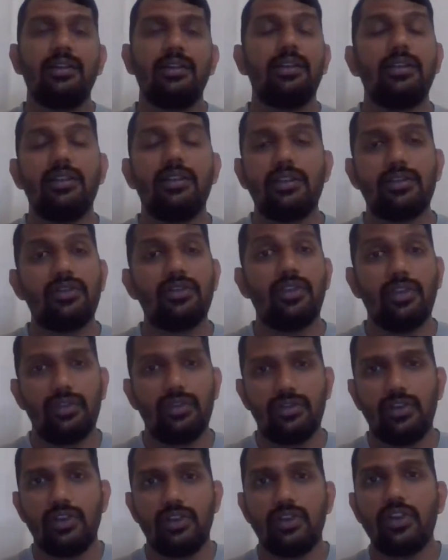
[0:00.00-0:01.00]
So
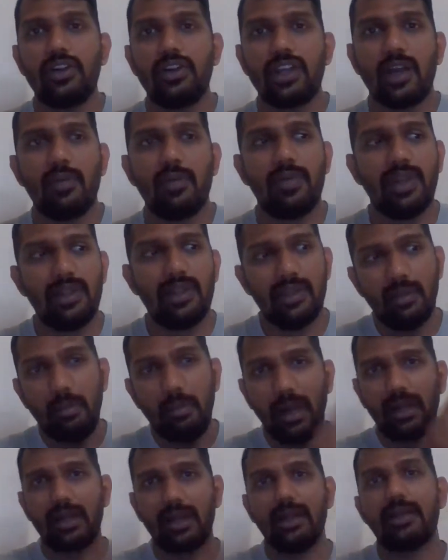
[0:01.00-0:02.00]
sorry, not campaign, the
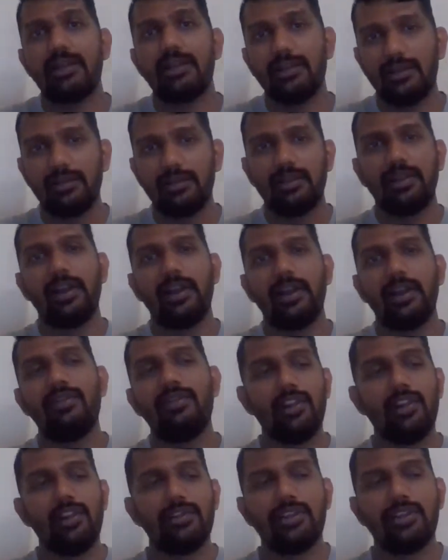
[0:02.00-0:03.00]
bucket. I
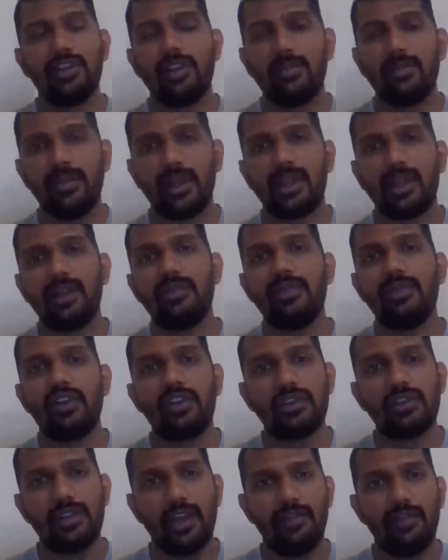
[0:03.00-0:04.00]
will use the term bucket
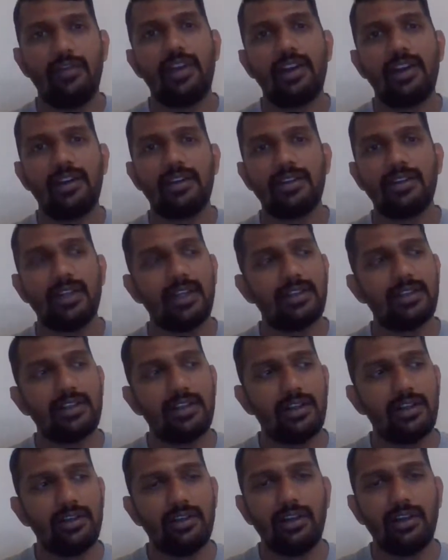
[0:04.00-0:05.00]
because awareness has
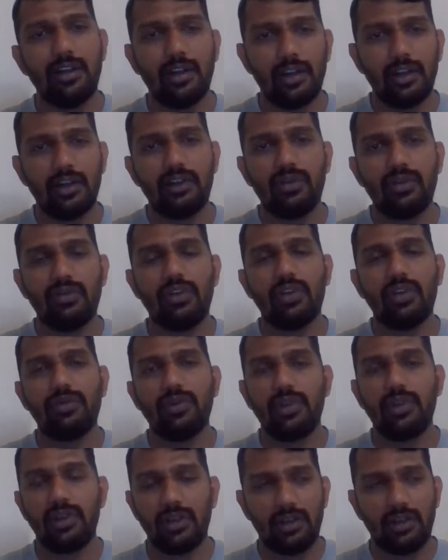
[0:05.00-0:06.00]
a two
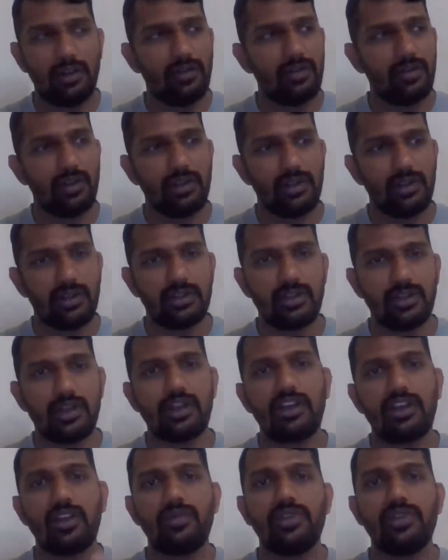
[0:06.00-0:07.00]

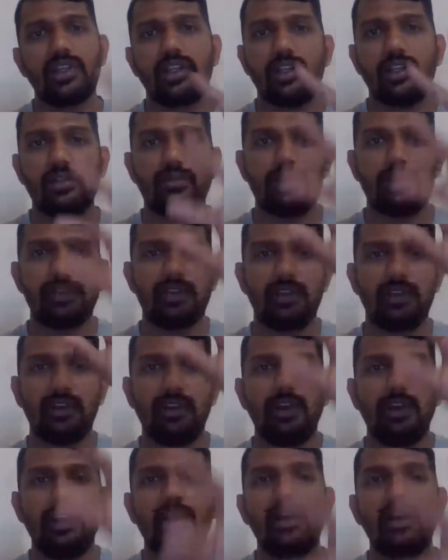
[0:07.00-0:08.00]
certain objectives.
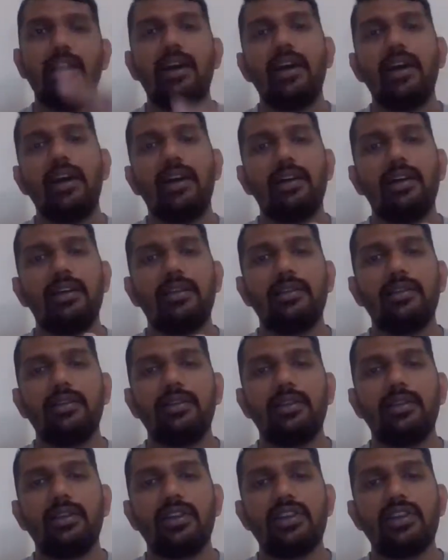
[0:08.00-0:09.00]

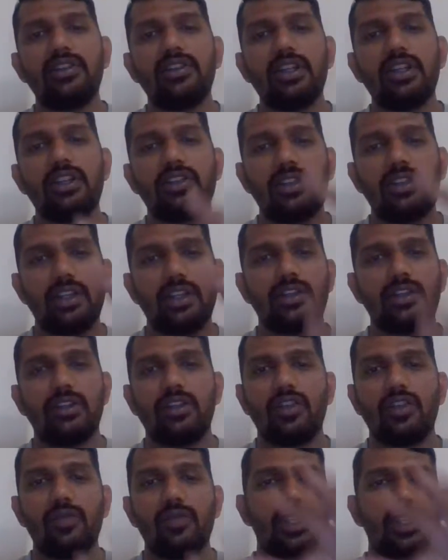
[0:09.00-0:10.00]
Consideration has
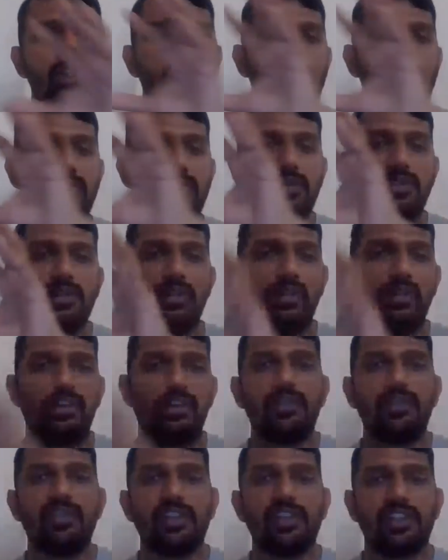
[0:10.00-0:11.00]
certain objectives.
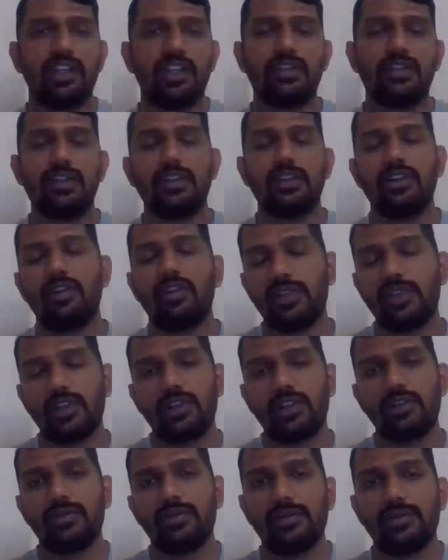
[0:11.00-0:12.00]
Conversion has certain
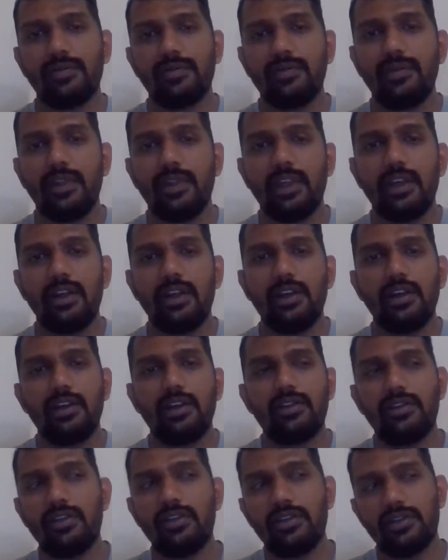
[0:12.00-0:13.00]
objectives.
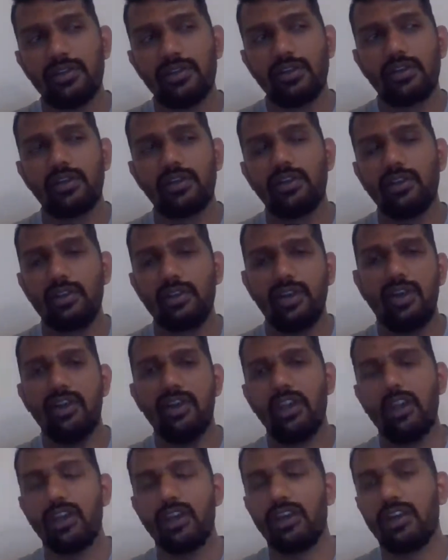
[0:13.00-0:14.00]
So this is
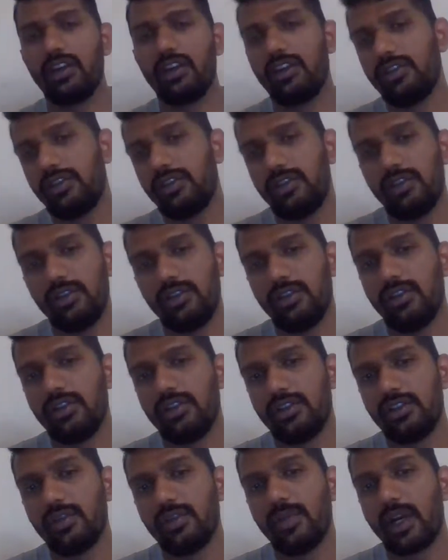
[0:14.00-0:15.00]
yeah,
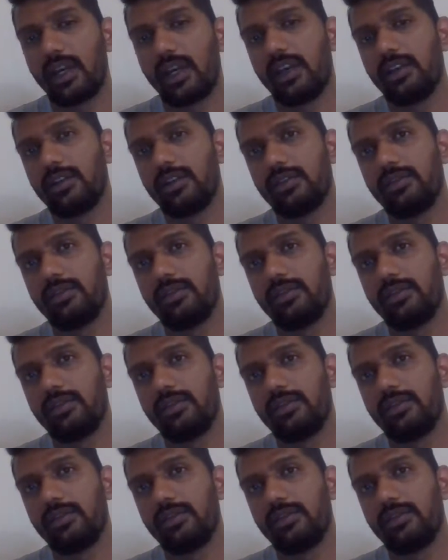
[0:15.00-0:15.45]
this is the bucket.